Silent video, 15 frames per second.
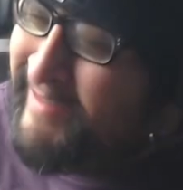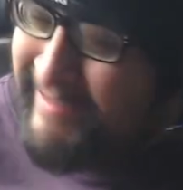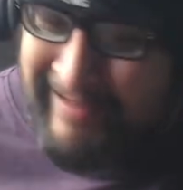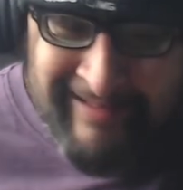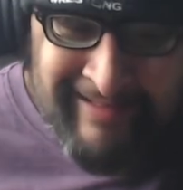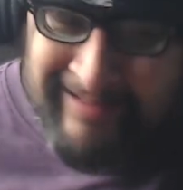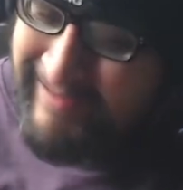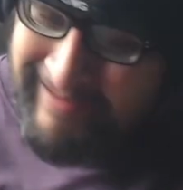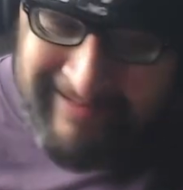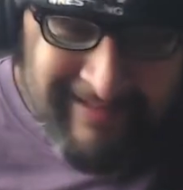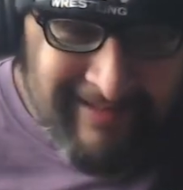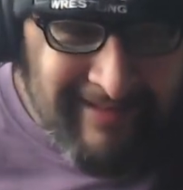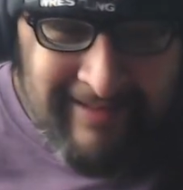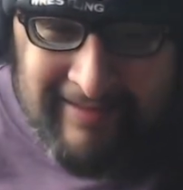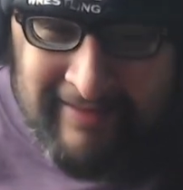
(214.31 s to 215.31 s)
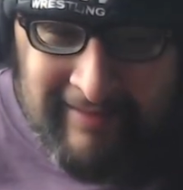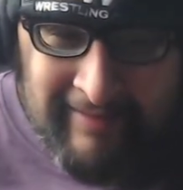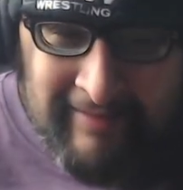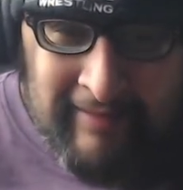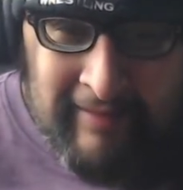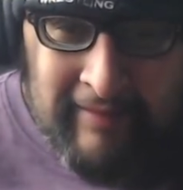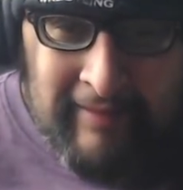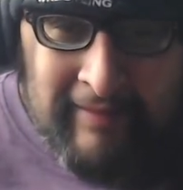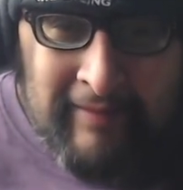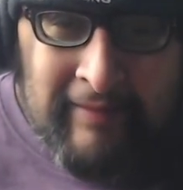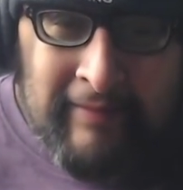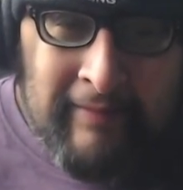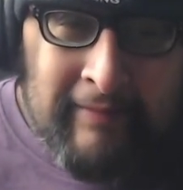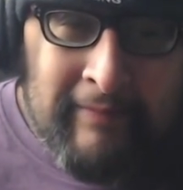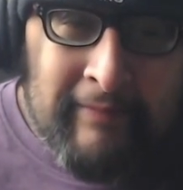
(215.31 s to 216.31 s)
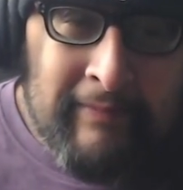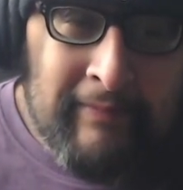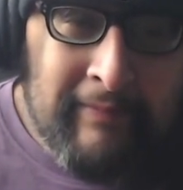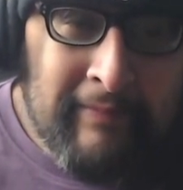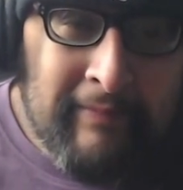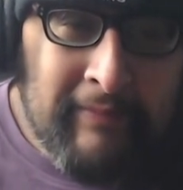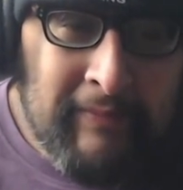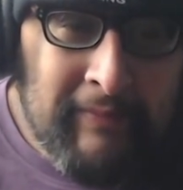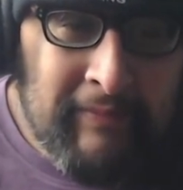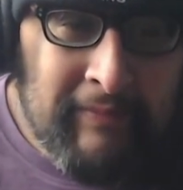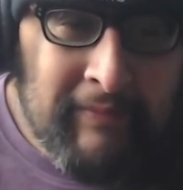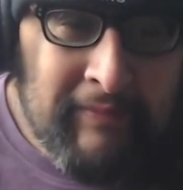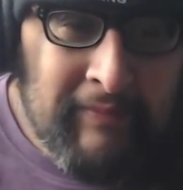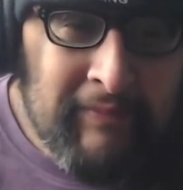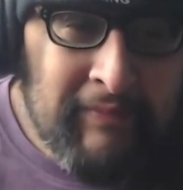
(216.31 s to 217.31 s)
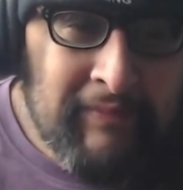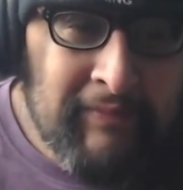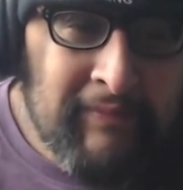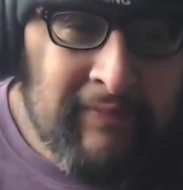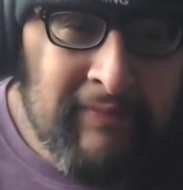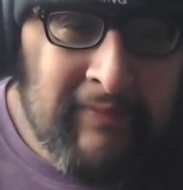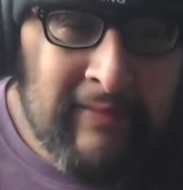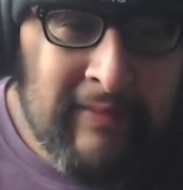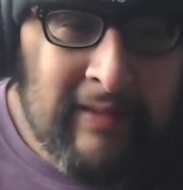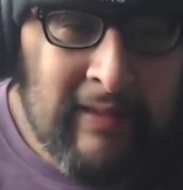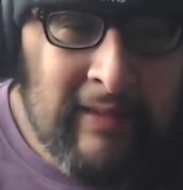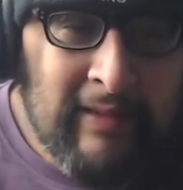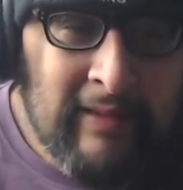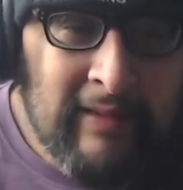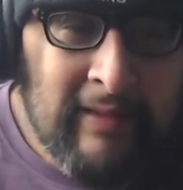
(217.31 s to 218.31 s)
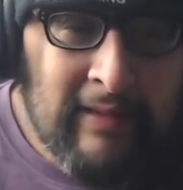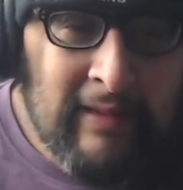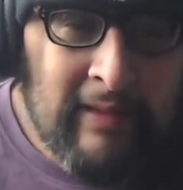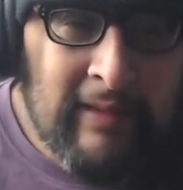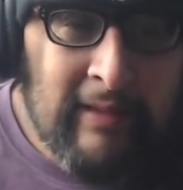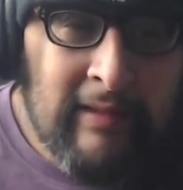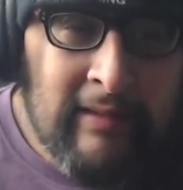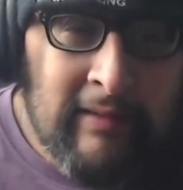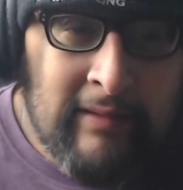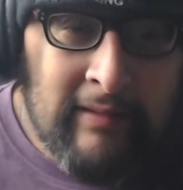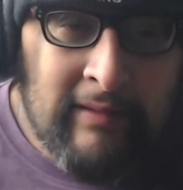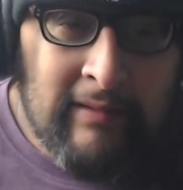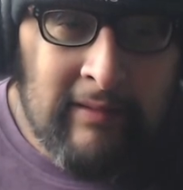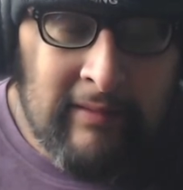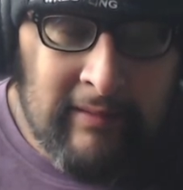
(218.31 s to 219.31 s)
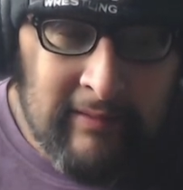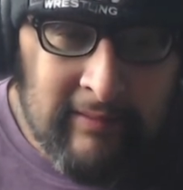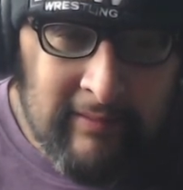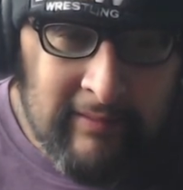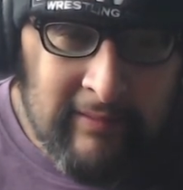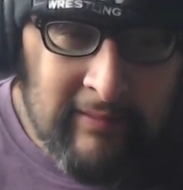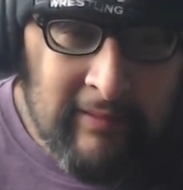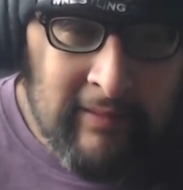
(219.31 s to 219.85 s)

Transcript: [no speech]